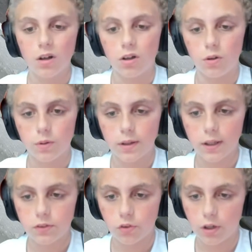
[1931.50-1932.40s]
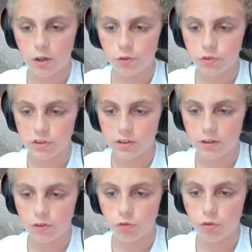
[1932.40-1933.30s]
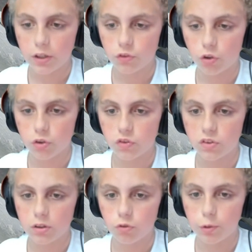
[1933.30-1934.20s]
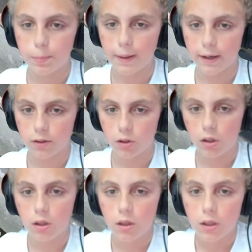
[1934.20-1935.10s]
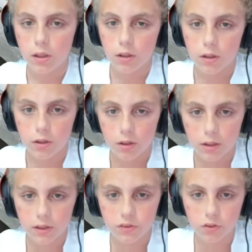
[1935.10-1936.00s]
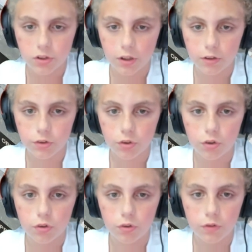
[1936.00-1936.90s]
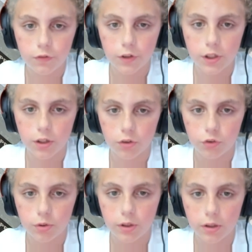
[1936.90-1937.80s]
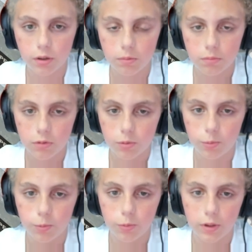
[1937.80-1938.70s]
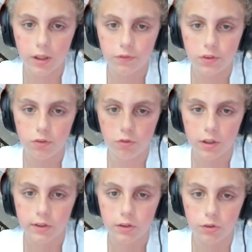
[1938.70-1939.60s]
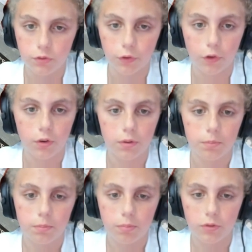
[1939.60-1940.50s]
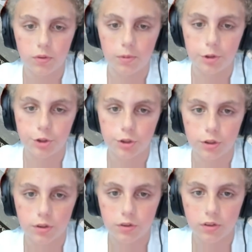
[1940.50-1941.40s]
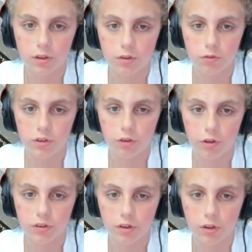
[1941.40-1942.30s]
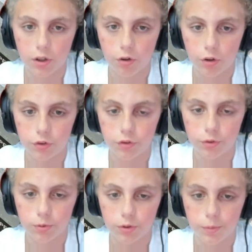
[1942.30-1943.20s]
Okay, so now onto the right auxiliary panel. Let's start out over here. So here we have the right louver. Pretty much it can redirect the air onto the